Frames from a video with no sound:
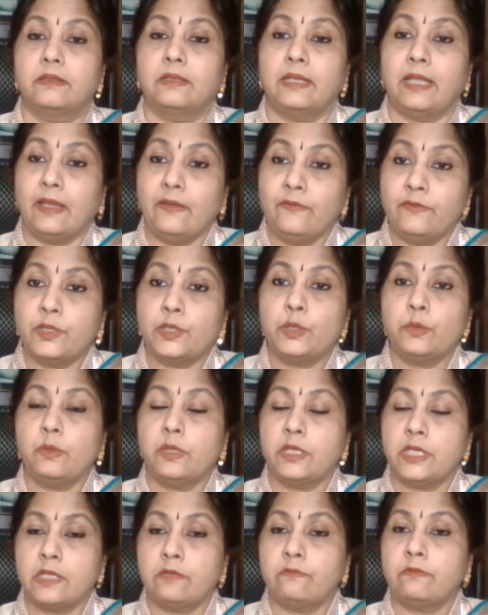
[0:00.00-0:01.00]
life
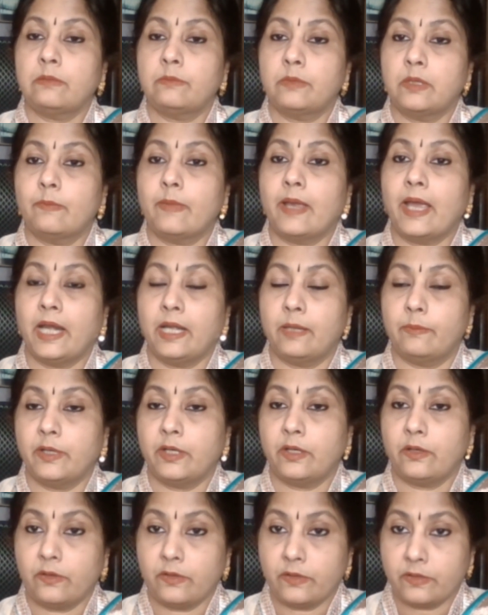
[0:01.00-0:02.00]
situation will be bad
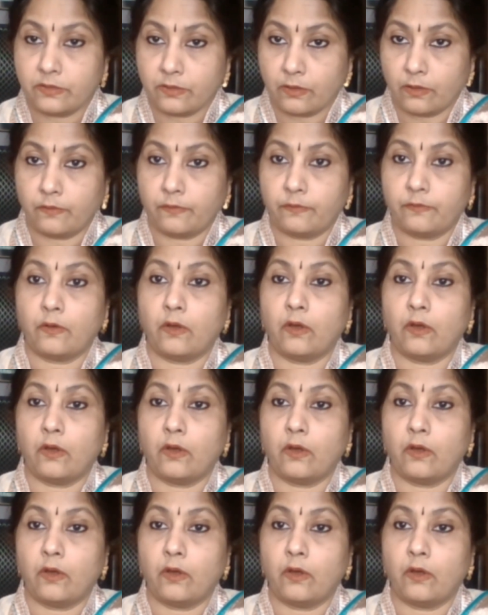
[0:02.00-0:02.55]
because of